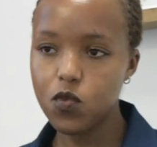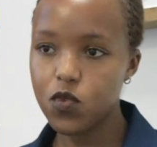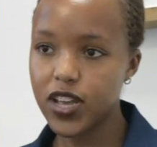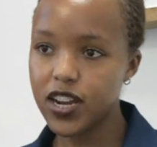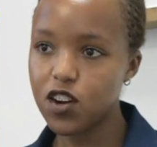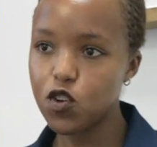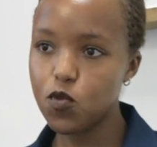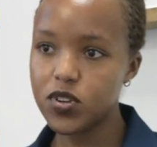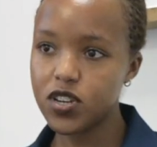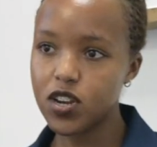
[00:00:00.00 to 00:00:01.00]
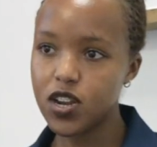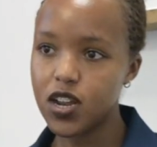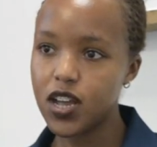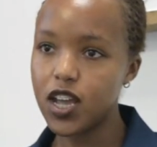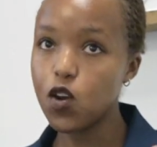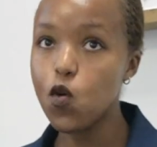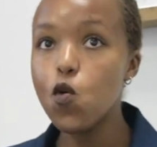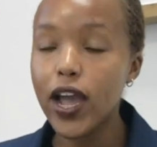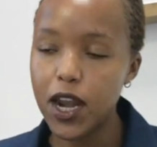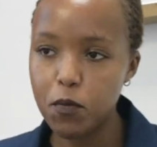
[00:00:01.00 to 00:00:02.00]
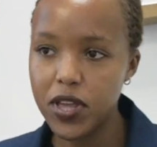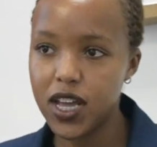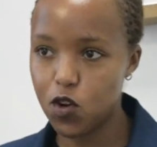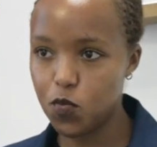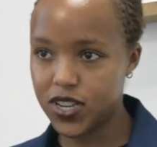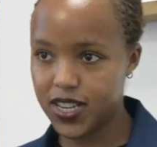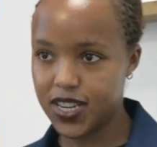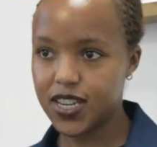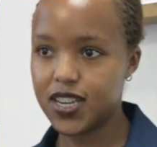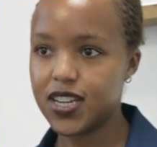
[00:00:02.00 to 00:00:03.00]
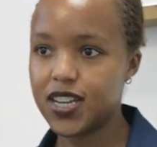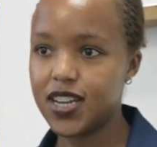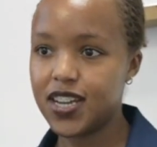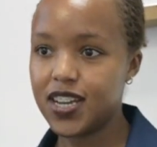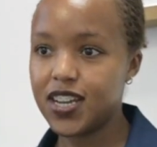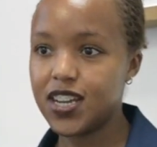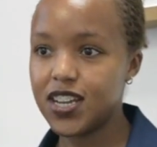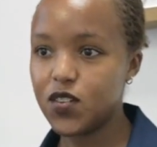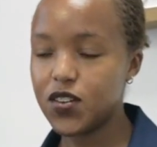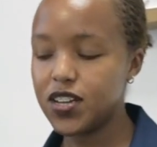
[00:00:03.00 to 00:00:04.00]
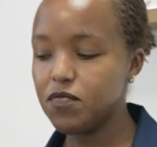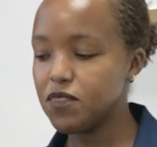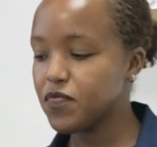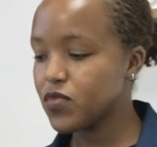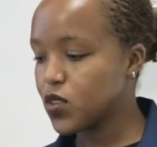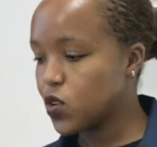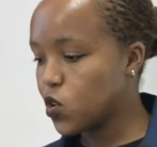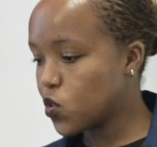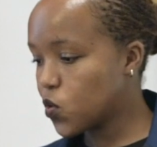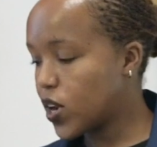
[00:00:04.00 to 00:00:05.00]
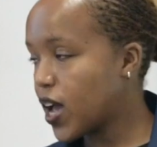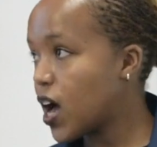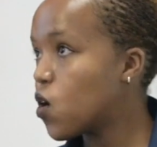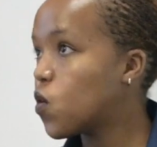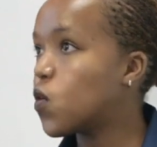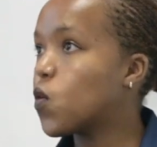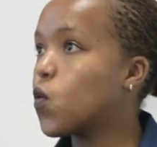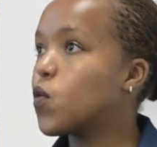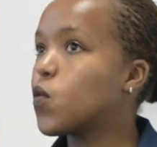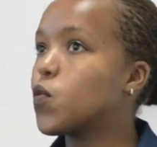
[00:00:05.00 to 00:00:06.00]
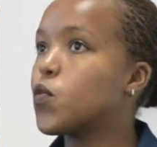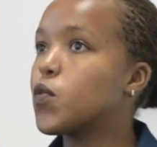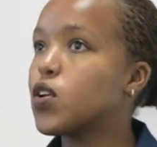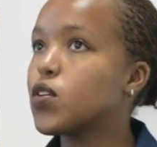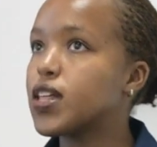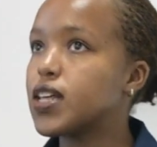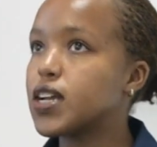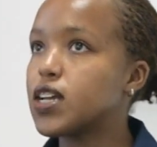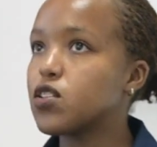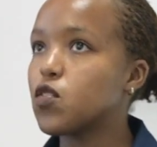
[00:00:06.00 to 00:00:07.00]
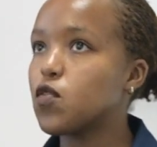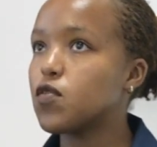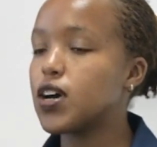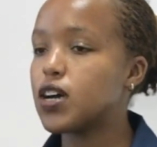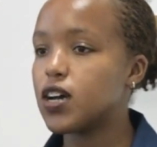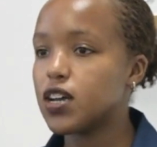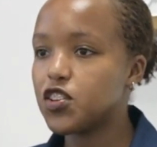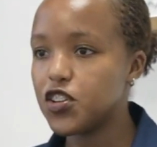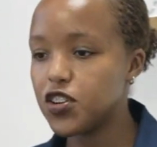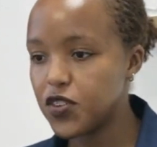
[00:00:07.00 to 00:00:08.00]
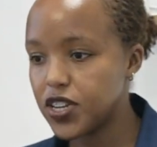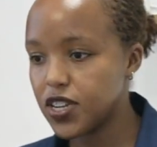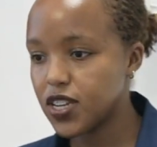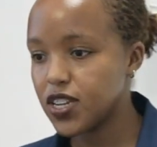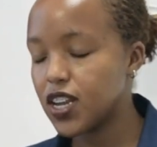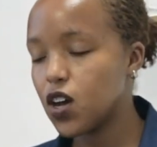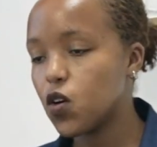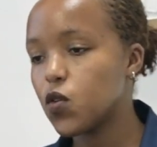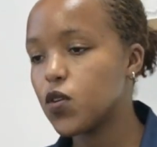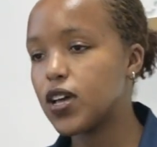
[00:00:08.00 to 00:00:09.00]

can adopt and who can be adopted. Okay? So now we look at the case of children. Now,